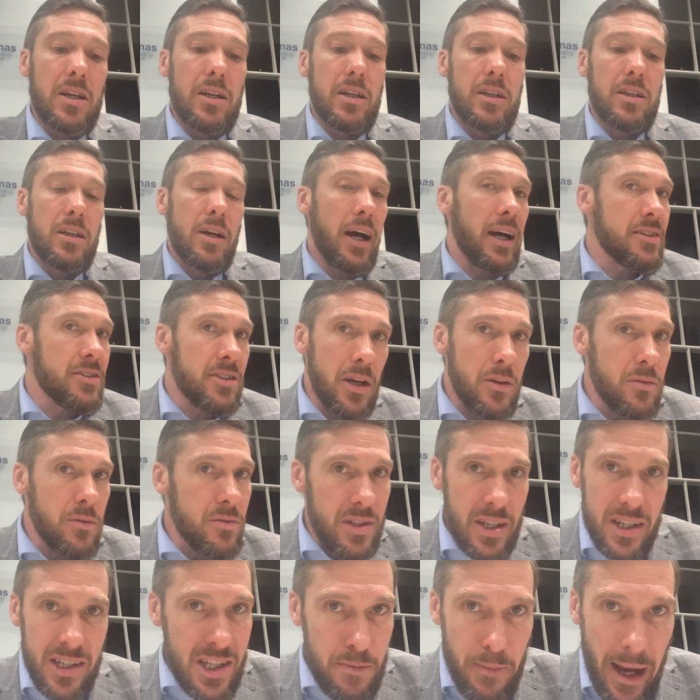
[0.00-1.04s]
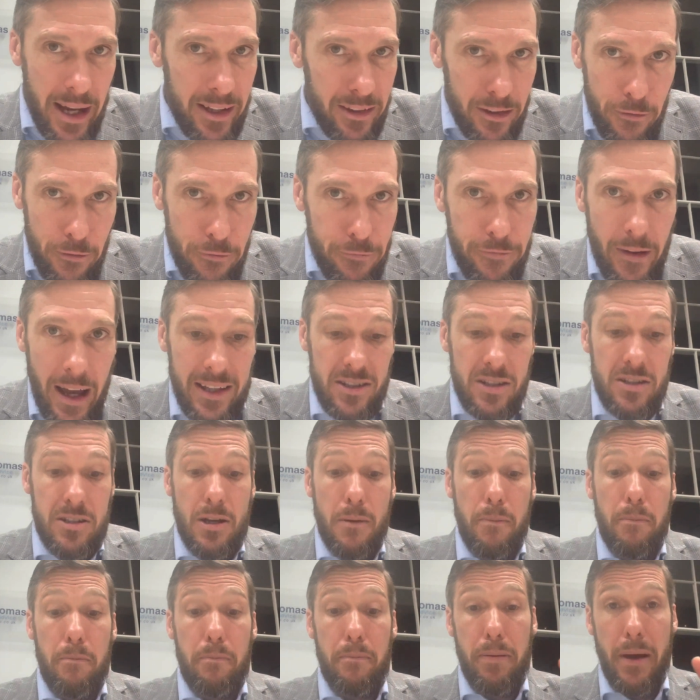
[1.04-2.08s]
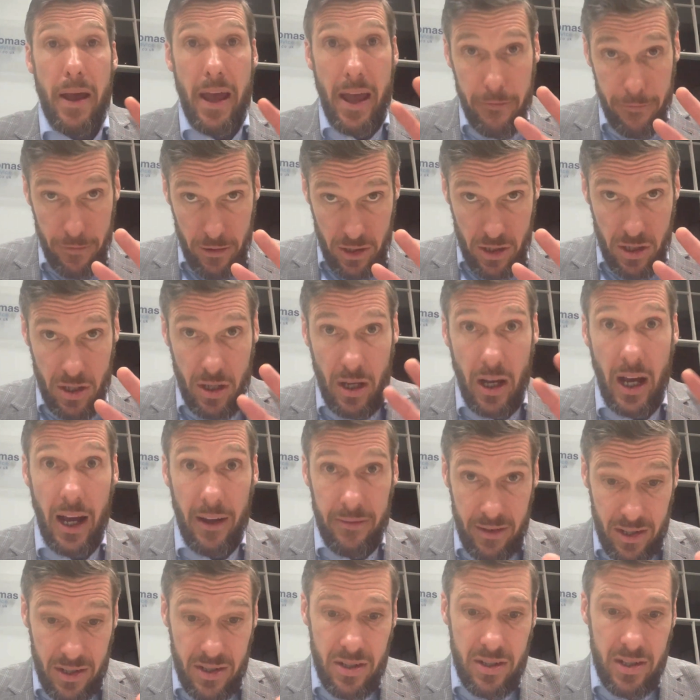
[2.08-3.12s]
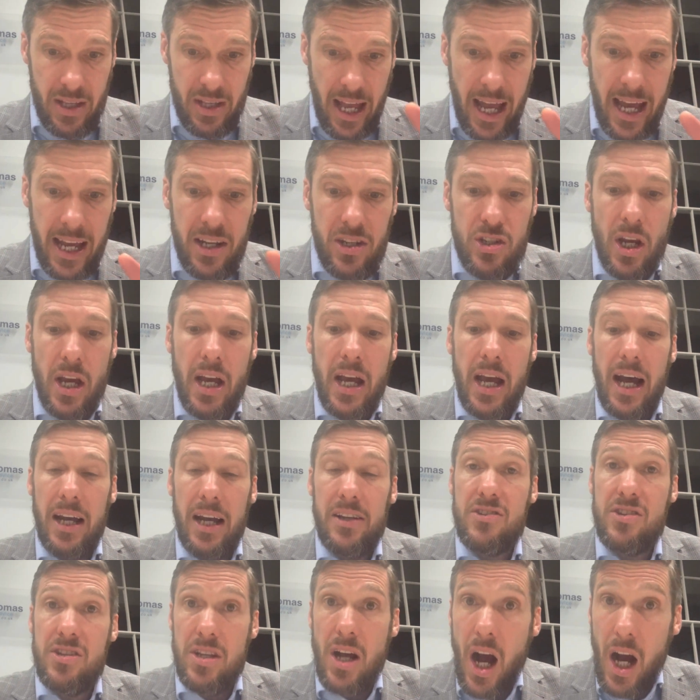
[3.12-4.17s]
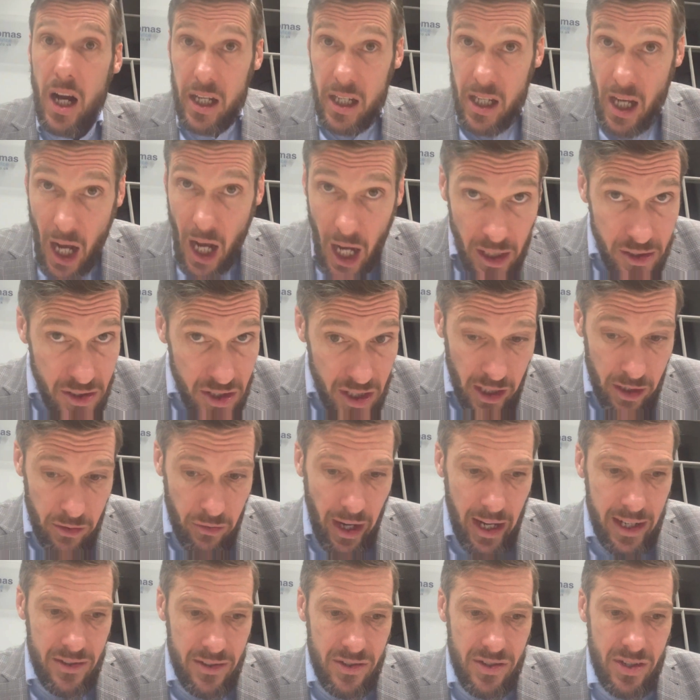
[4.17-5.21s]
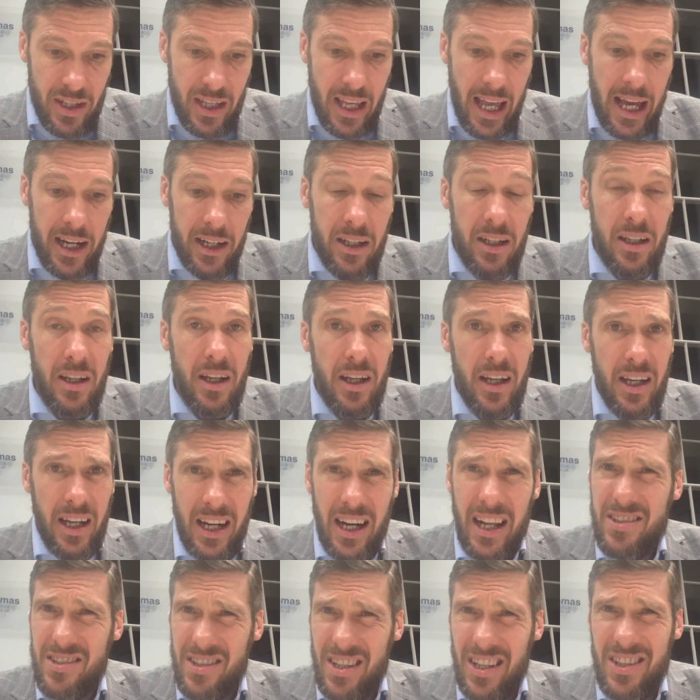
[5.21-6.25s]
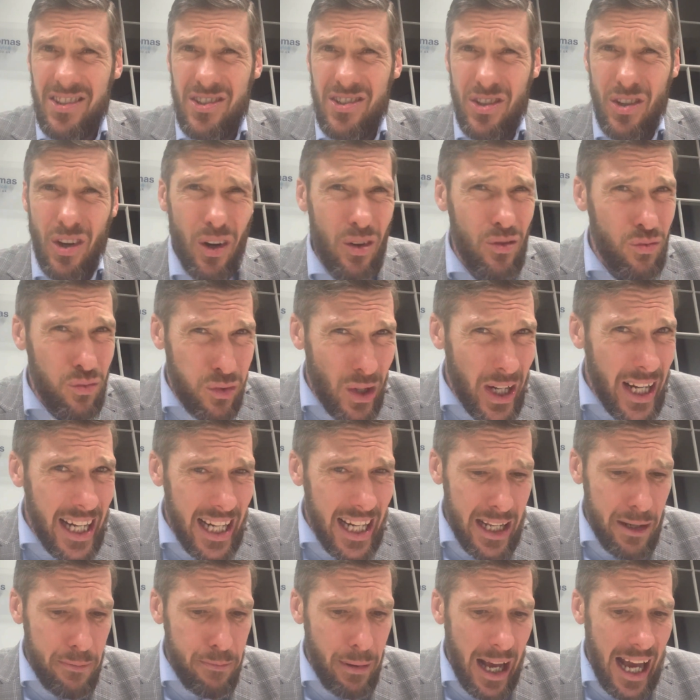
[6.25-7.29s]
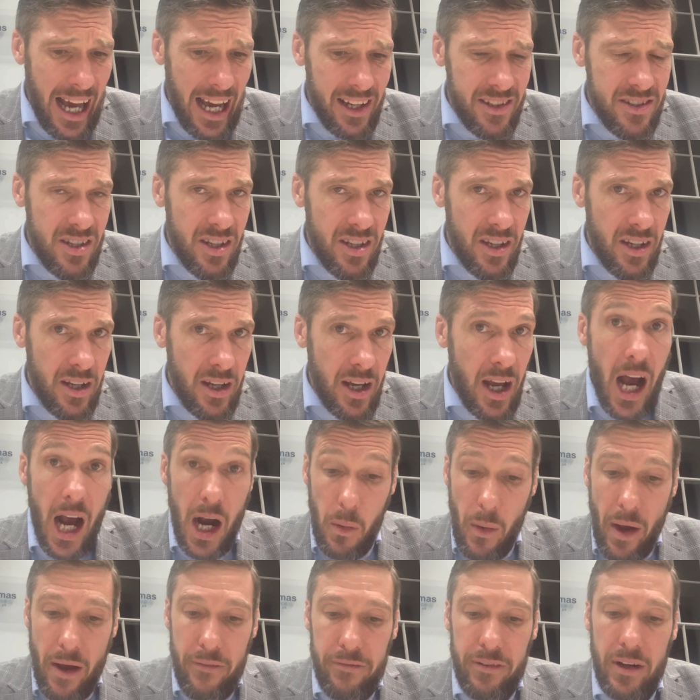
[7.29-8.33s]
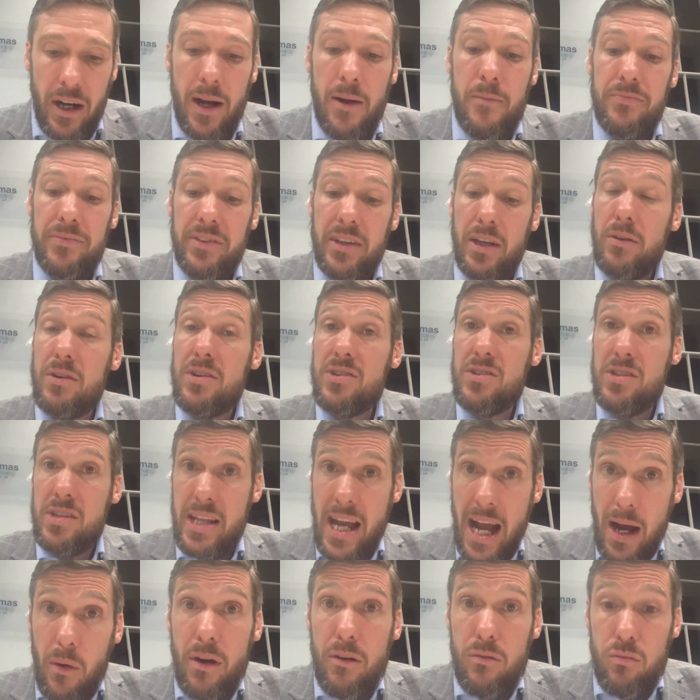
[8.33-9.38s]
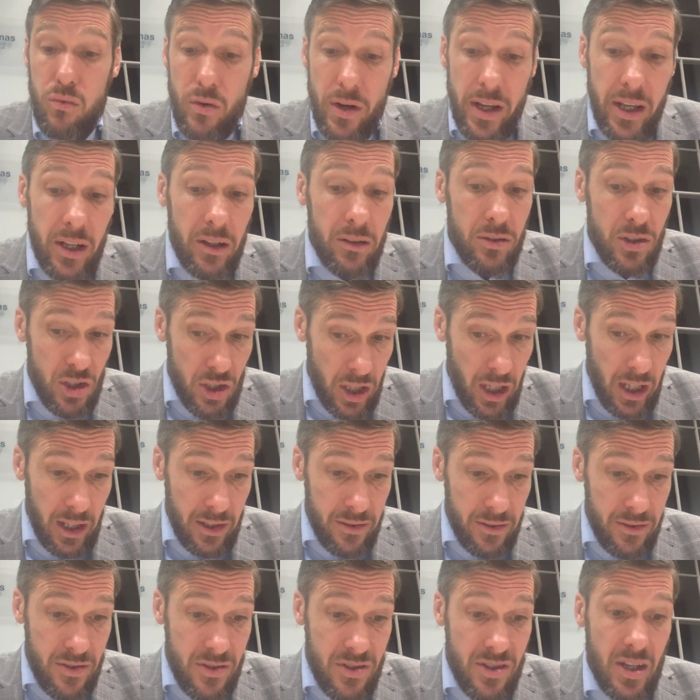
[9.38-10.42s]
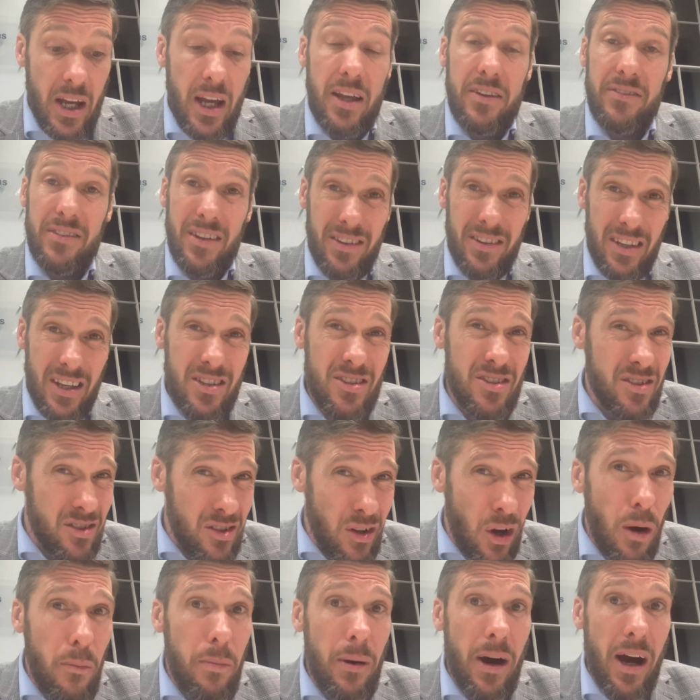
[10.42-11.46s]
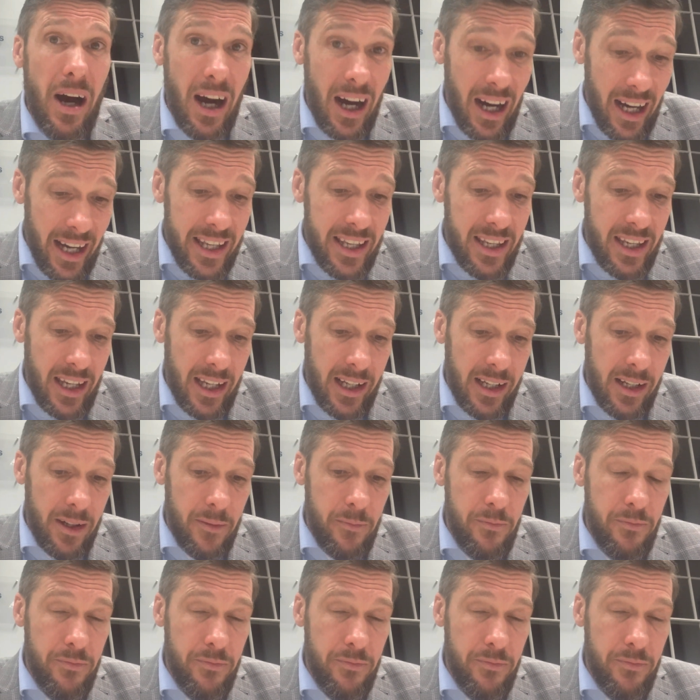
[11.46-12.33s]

Now, I don't expect the Fed to pivot at this stage and start cutting rates again unless things got really bad. However, there is now a real chance that they stop hiking.